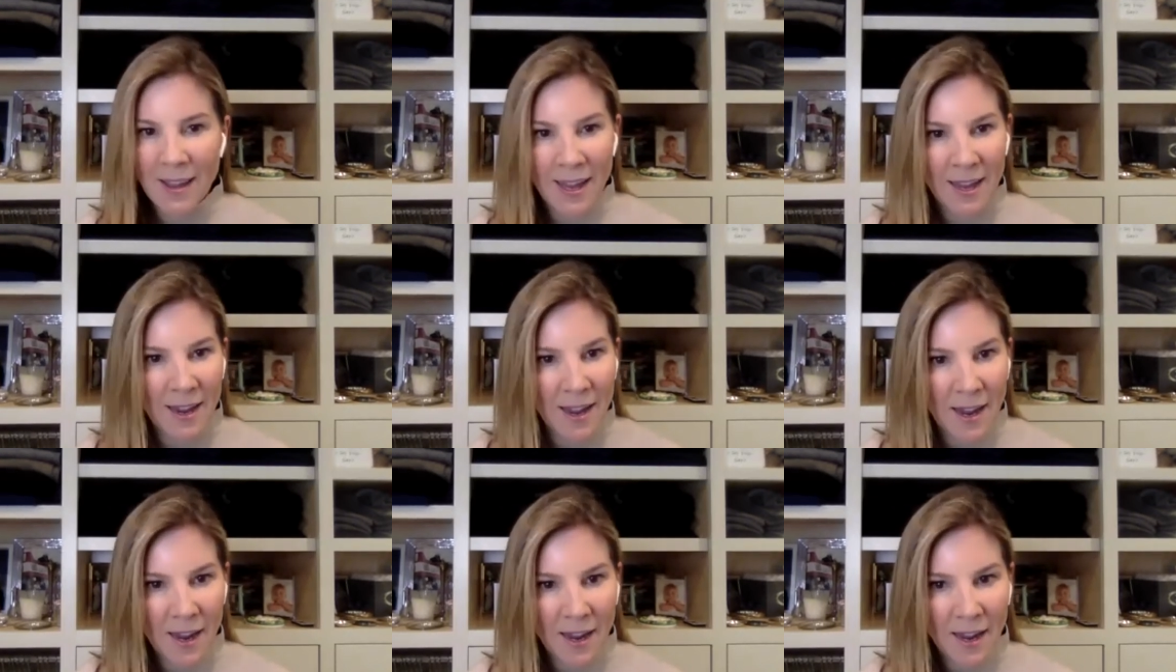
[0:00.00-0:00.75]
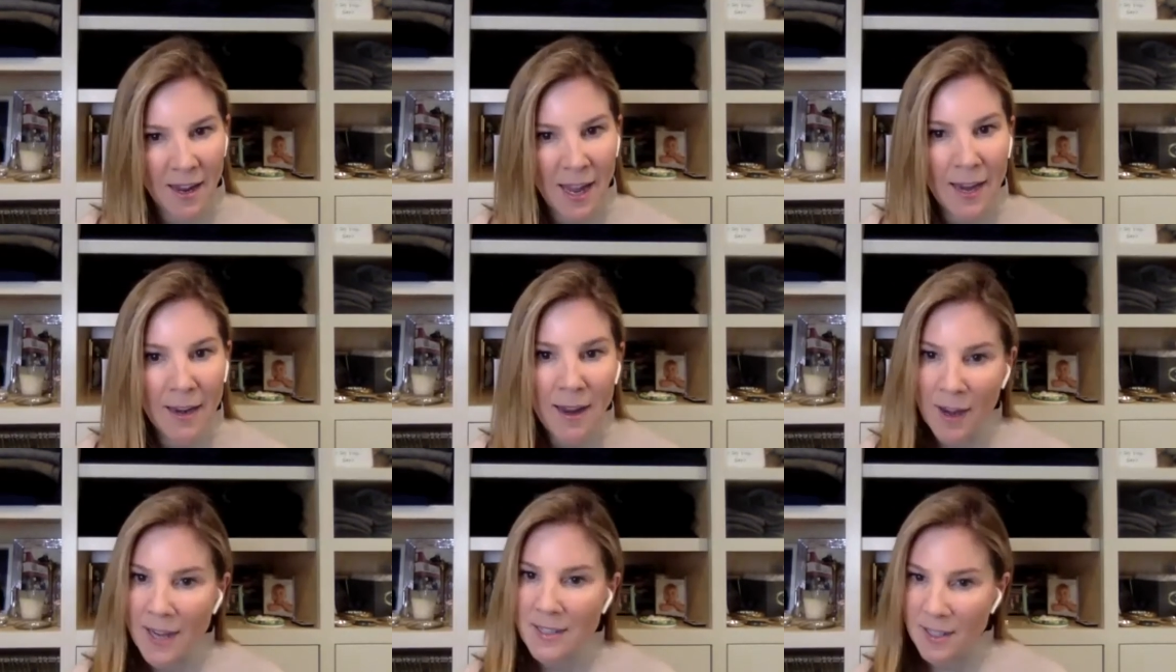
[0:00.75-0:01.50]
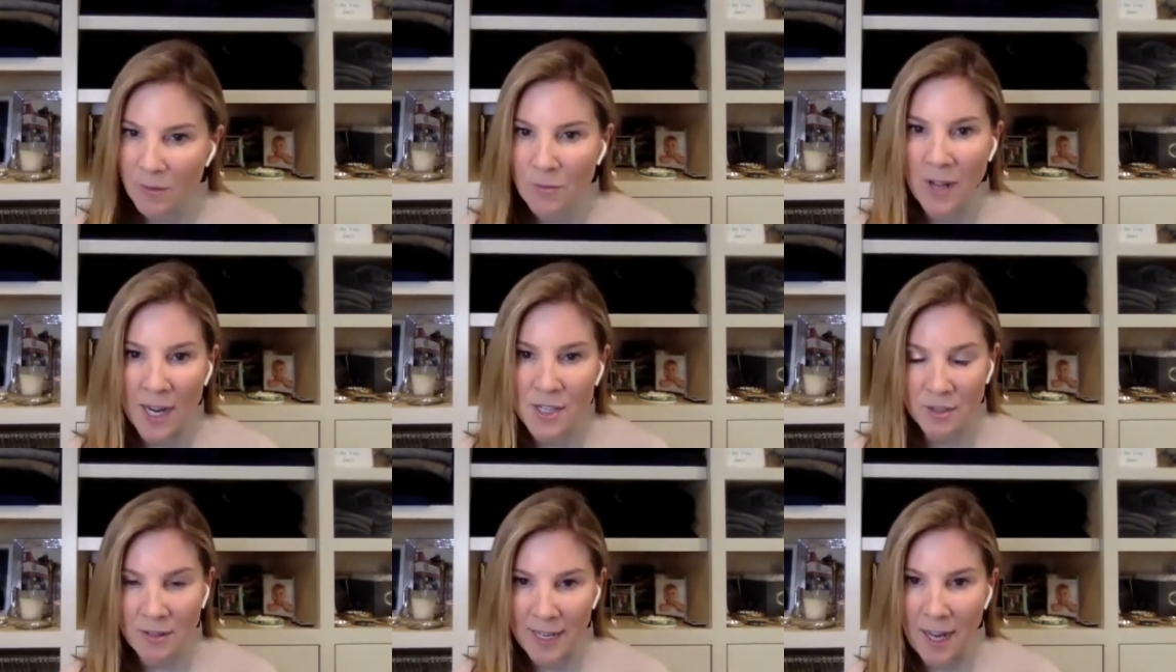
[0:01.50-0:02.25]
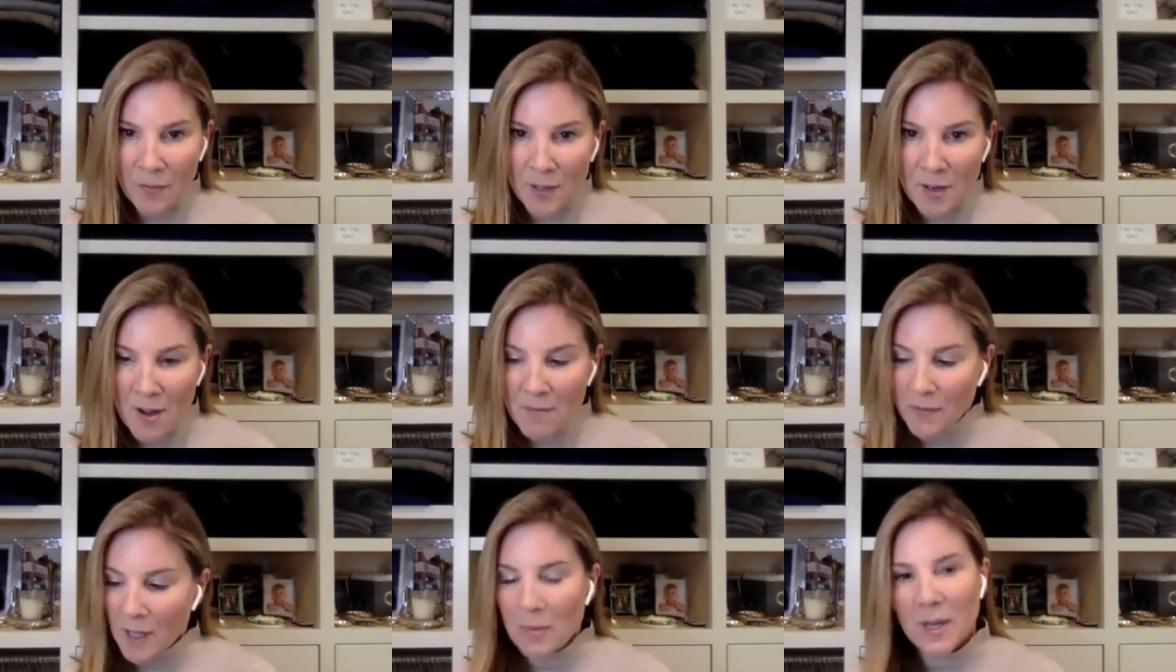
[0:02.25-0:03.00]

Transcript: in a, and, and I do, I do like healthy conflict,